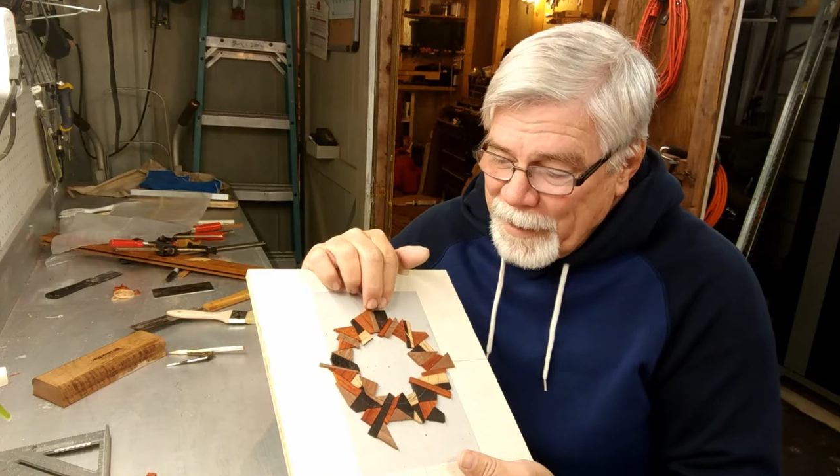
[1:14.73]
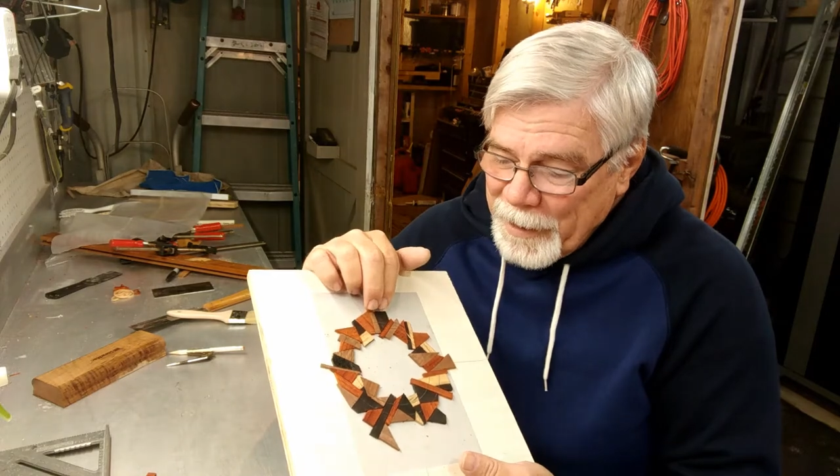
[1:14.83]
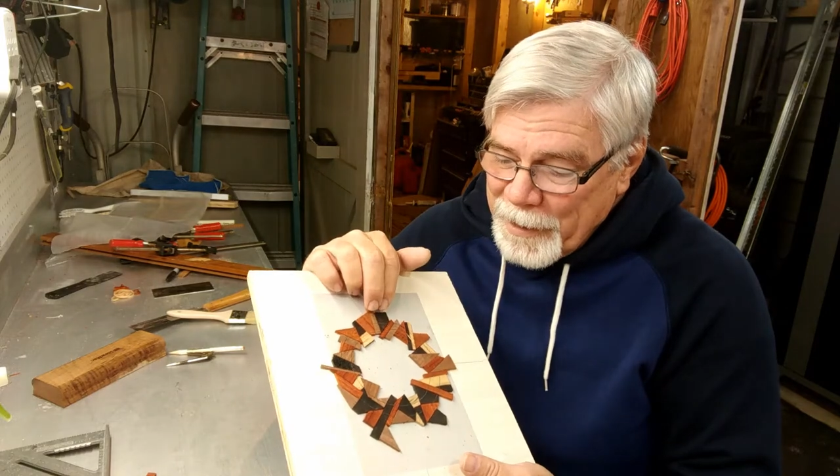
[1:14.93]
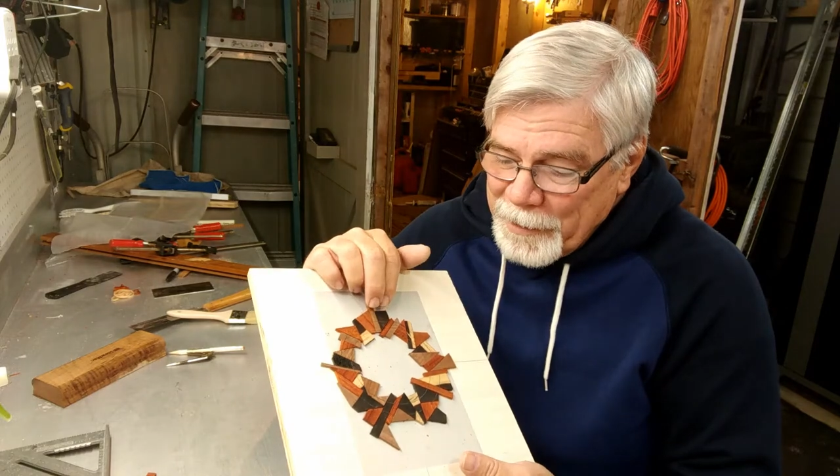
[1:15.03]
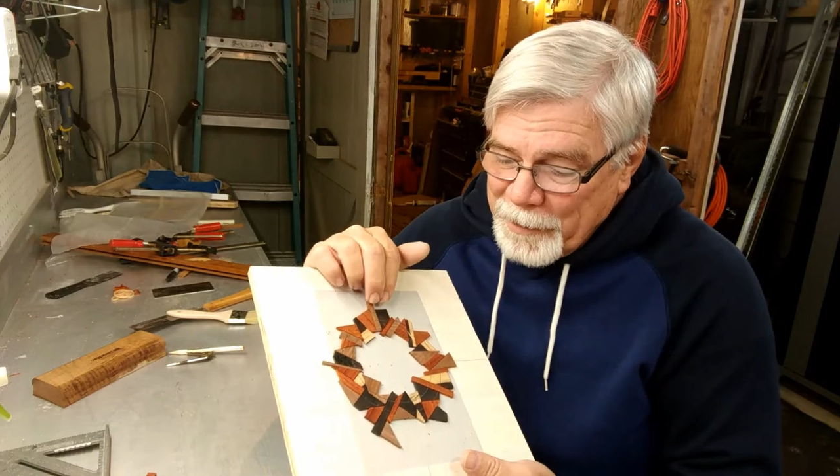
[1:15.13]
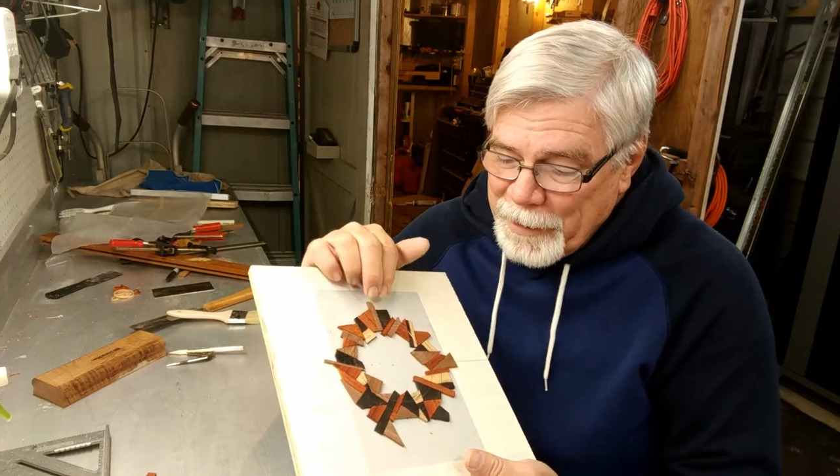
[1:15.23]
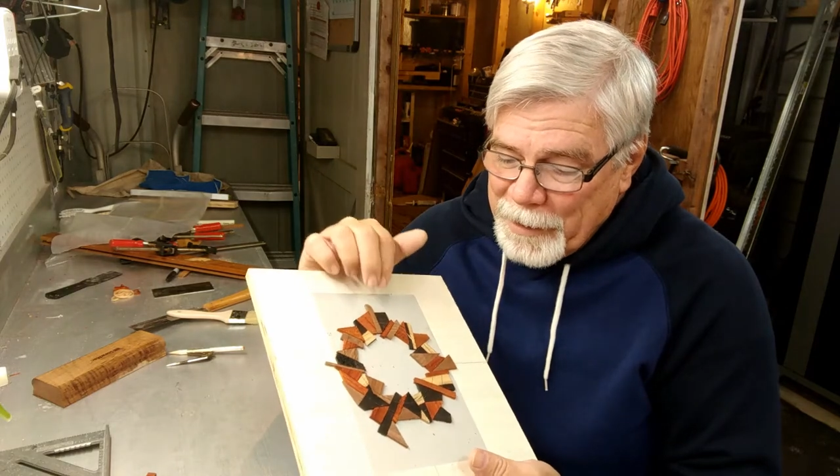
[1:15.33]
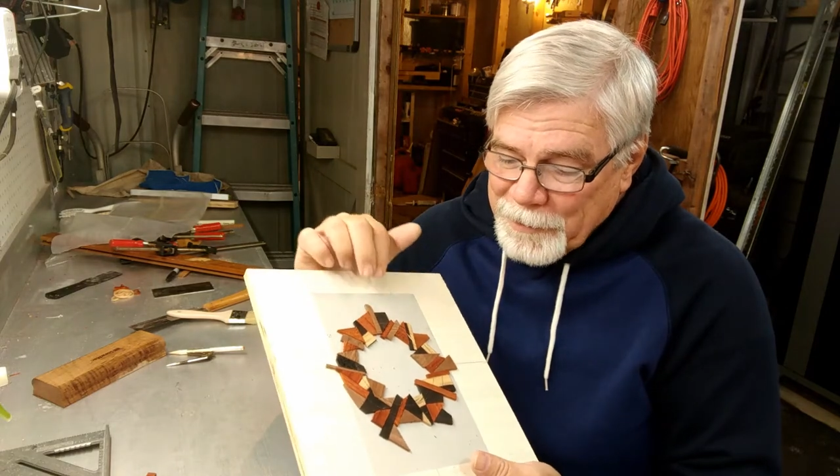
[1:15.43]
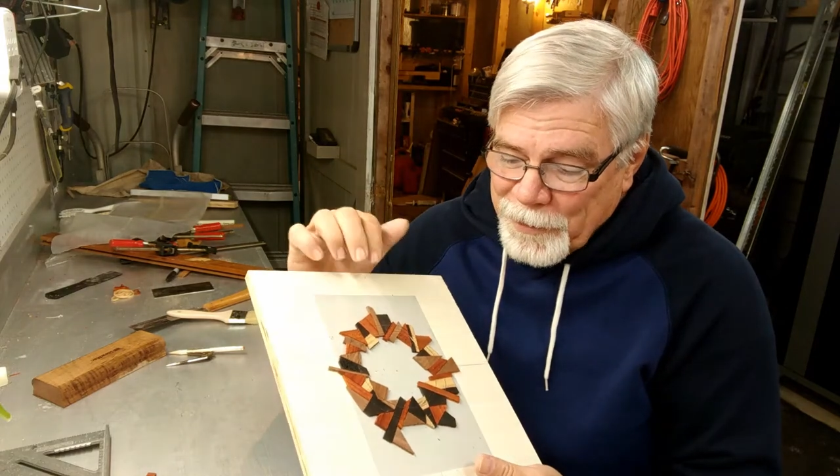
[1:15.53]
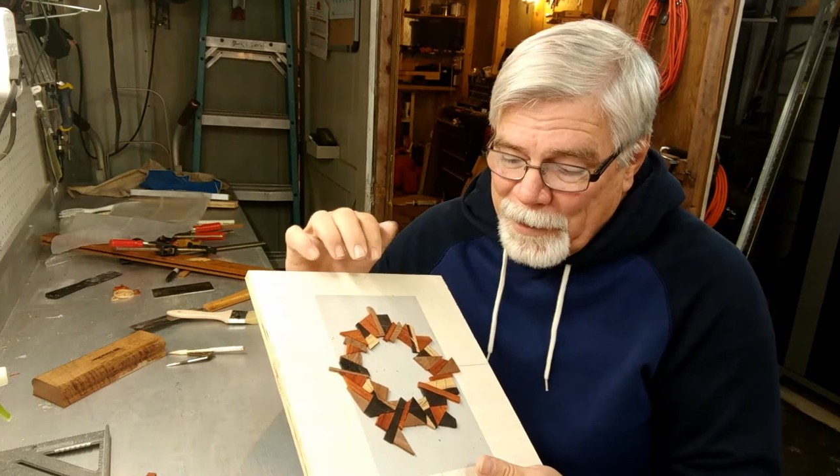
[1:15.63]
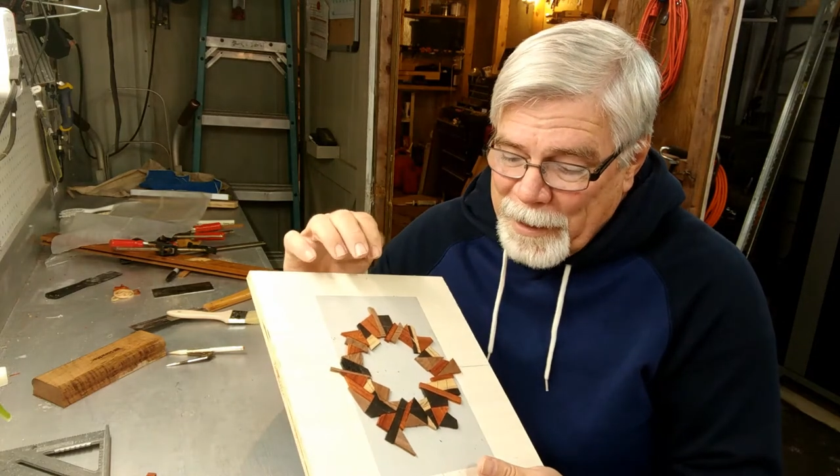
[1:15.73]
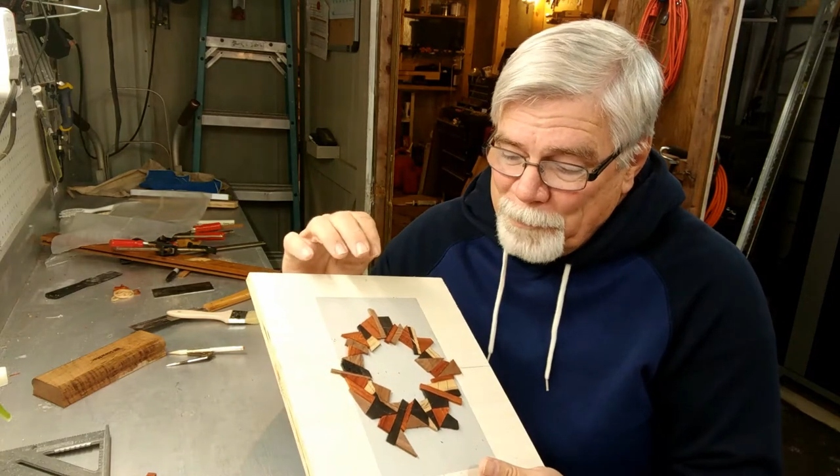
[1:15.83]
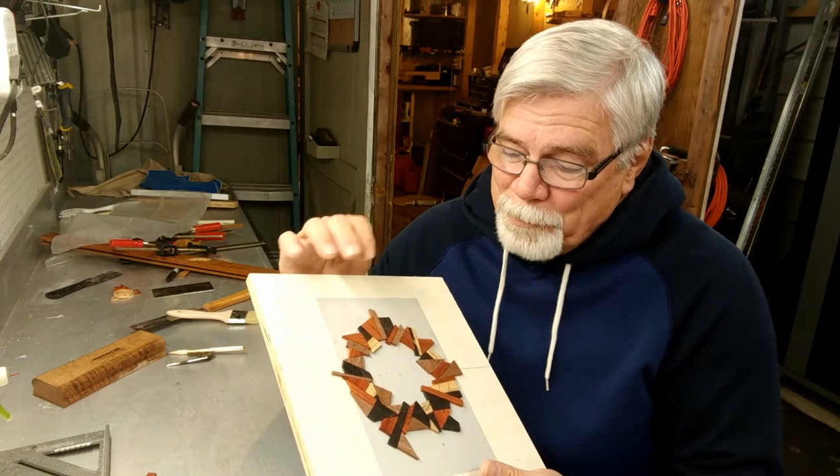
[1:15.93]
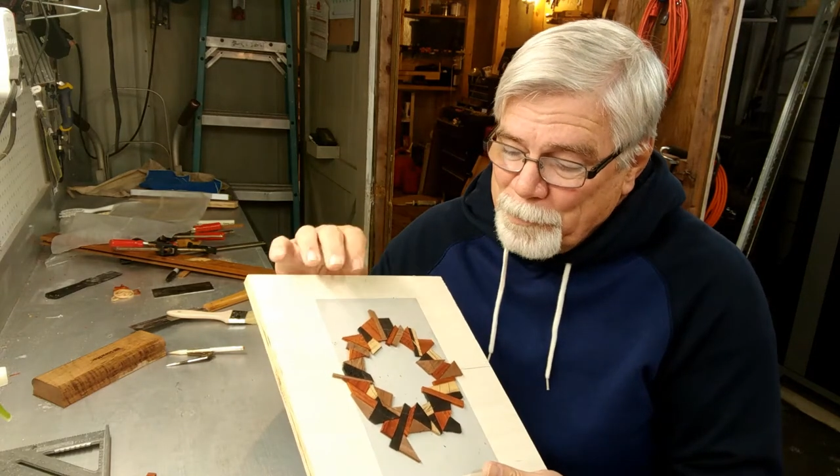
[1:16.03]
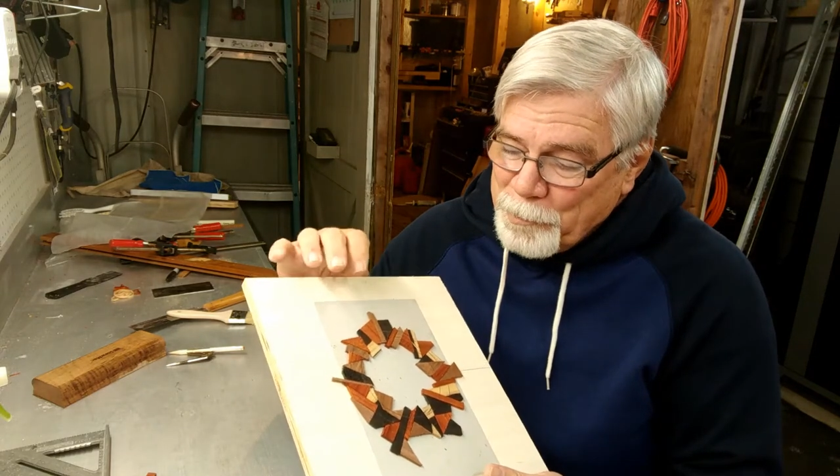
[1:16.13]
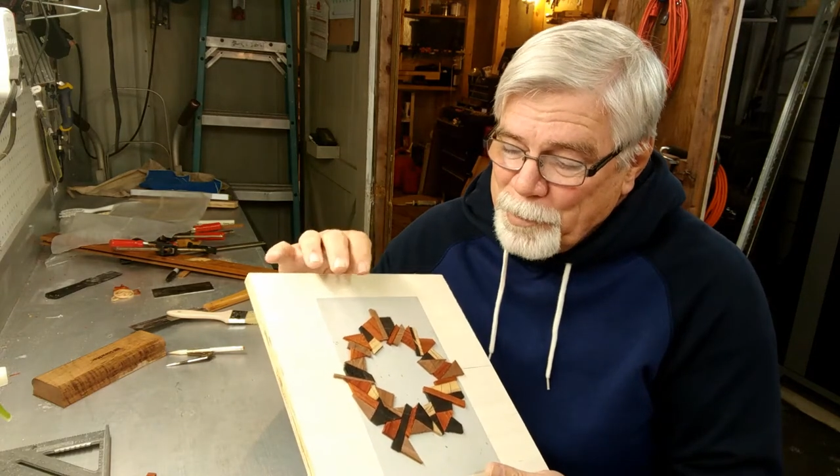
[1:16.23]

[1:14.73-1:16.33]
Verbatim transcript: And so I'm